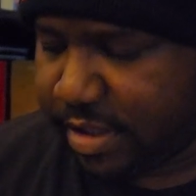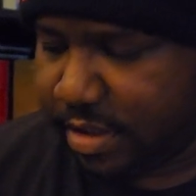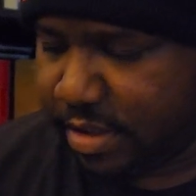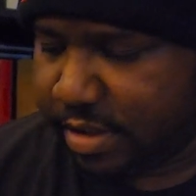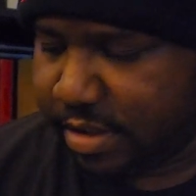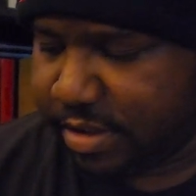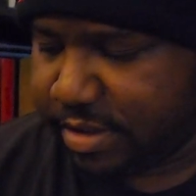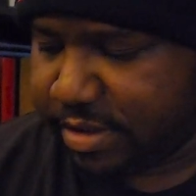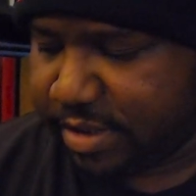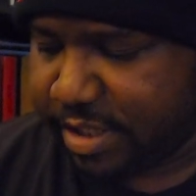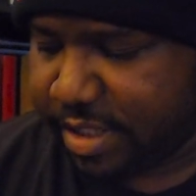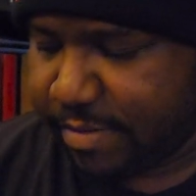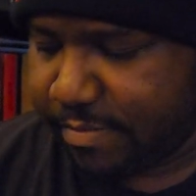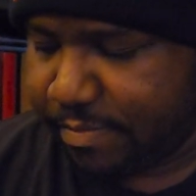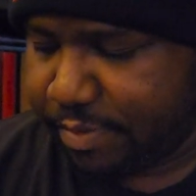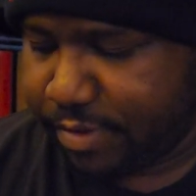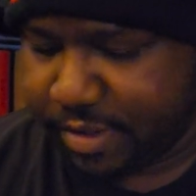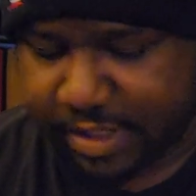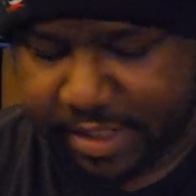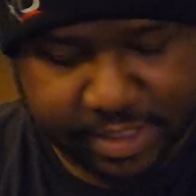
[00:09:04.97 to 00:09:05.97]
Let's see. I'm gonna
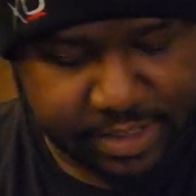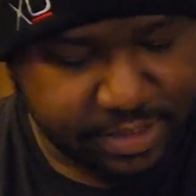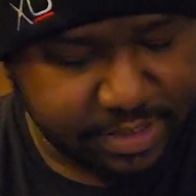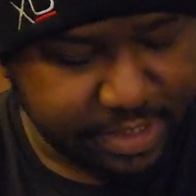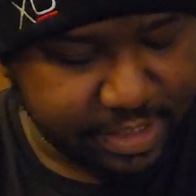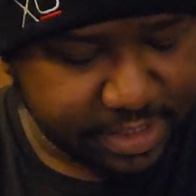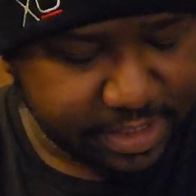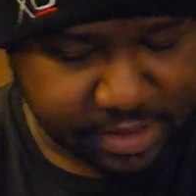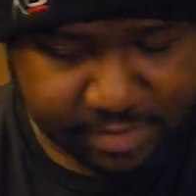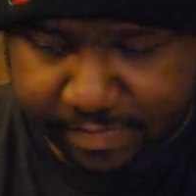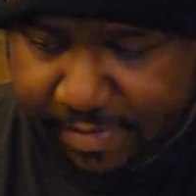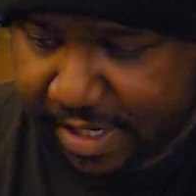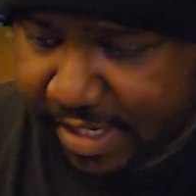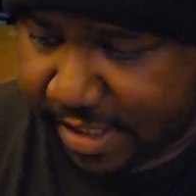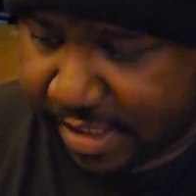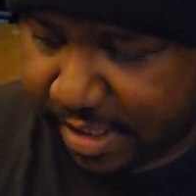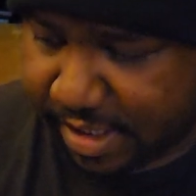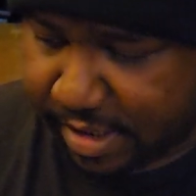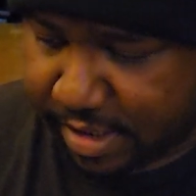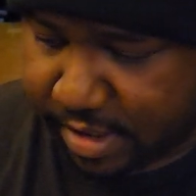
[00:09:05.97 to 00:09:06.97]
put these discs
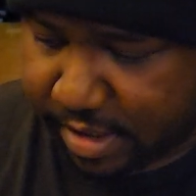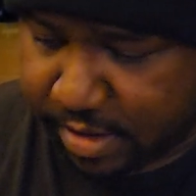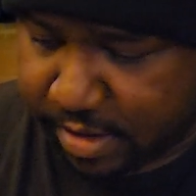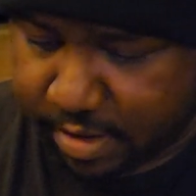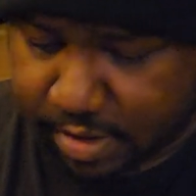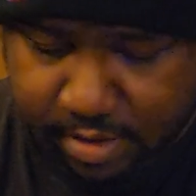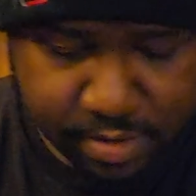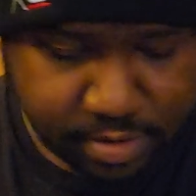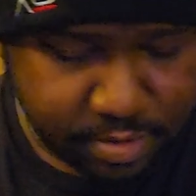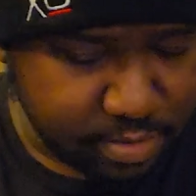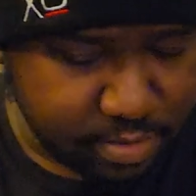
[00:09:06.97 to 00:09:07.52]
back in here.